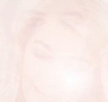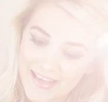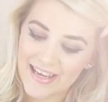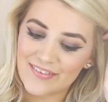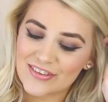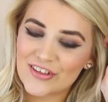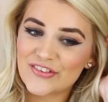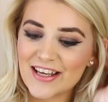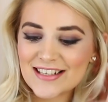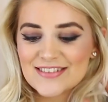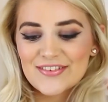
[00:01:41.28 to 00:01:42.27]
the
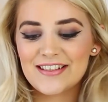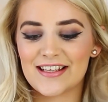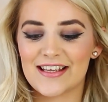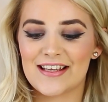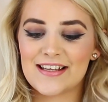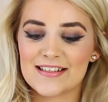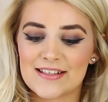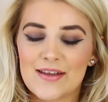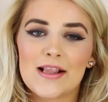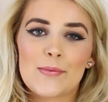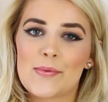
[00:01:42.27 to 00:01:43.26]
next one is
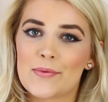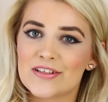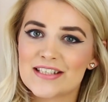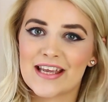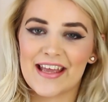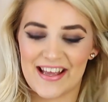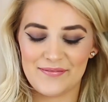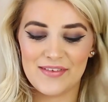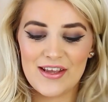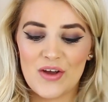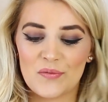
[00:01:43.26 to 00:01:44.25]
a little bit more
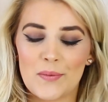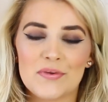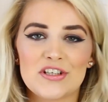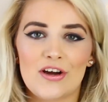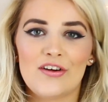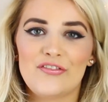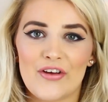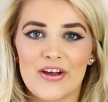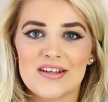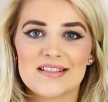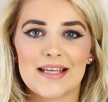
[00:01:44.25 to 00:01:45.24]
tame. When was your
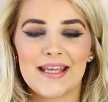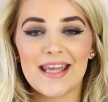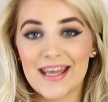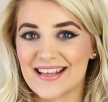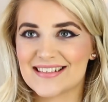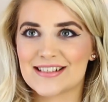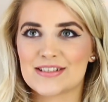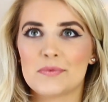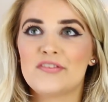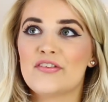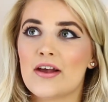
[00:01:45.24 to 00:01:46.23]
first kiss?
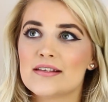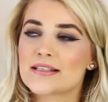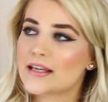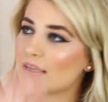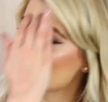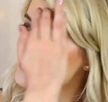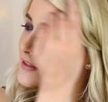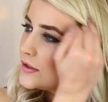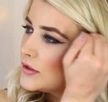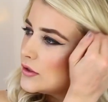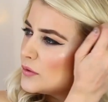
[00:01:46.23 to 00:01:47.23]
So my first kiss,
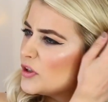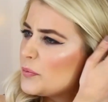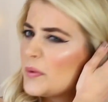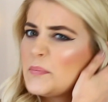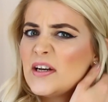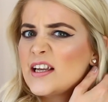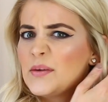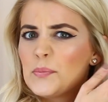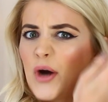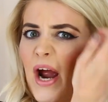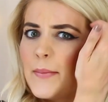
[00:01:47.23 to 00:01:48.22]
well, it's probably been like
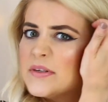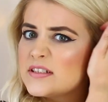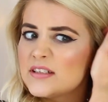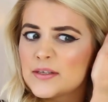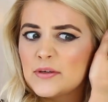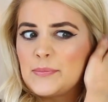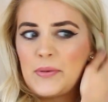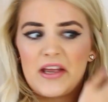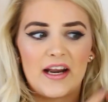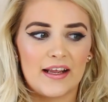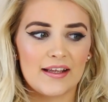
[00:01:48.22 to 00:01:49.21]
in primary school, like when you
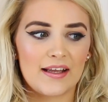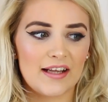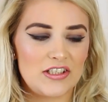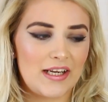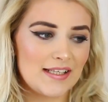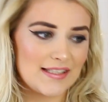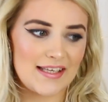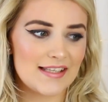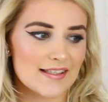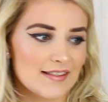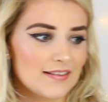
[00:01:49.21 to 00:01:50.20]
play like catch a
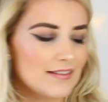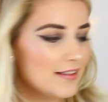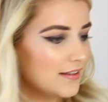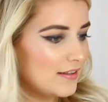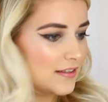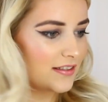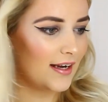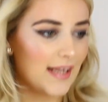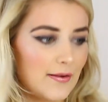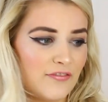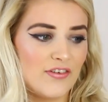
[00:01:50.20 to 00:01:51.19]
kissies and, sorry,
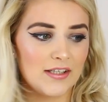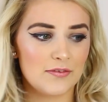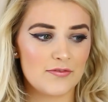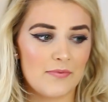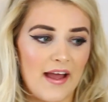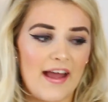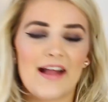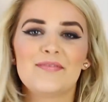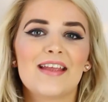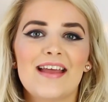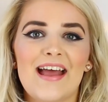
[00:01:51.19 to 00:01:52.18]
I keep fiddling with my
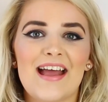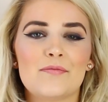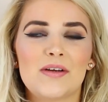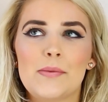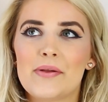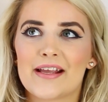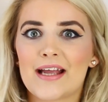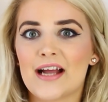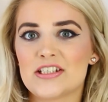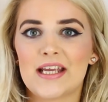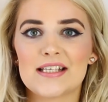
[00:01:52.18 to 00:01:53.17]
hair. When you play like
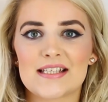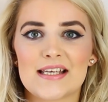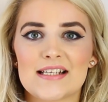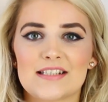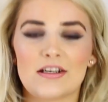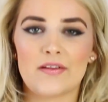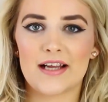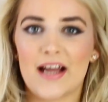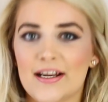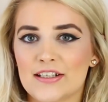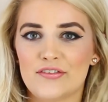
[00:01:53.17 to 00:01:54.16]
catch a kissies and all that
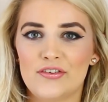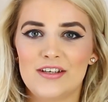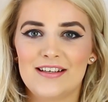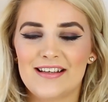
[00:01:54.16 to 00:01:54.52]
kind of